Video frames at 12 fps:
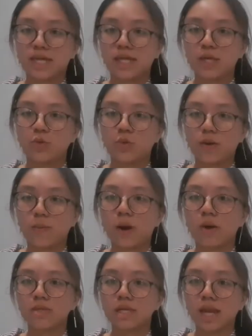tell you
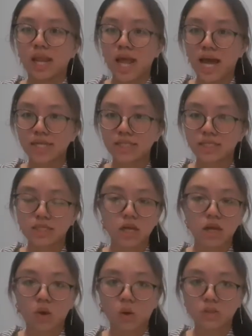about the last
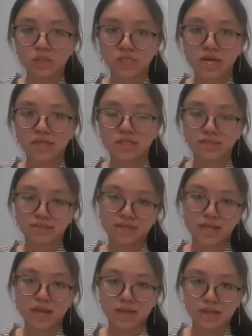
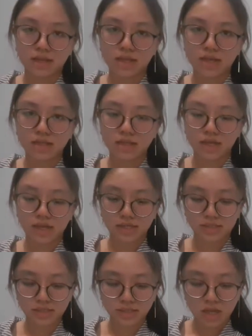conjunction, and that
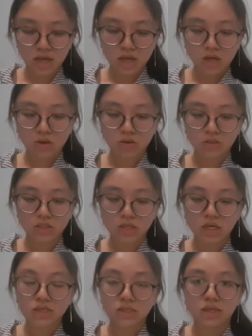is
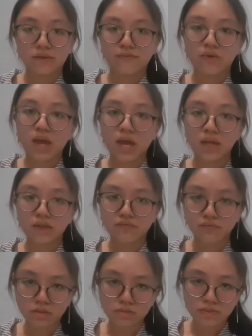conjunctive
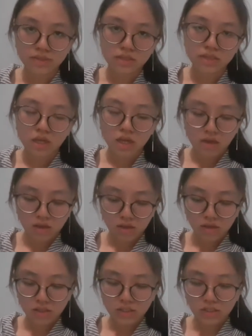adverbs.
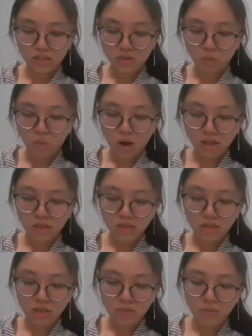While
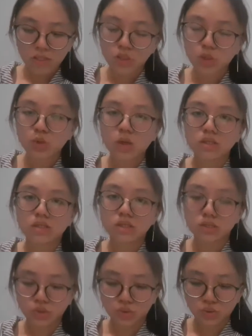some
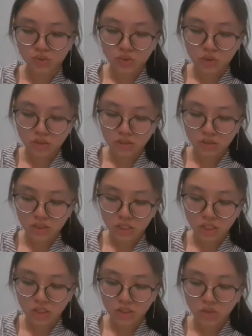instructors do not
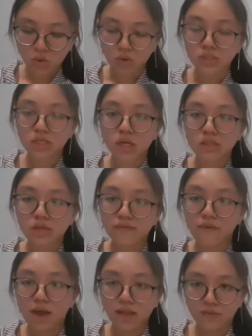teach conjunctive
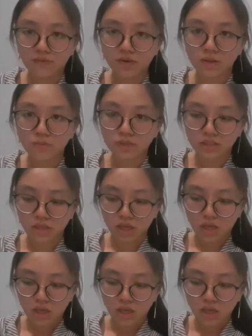adverbs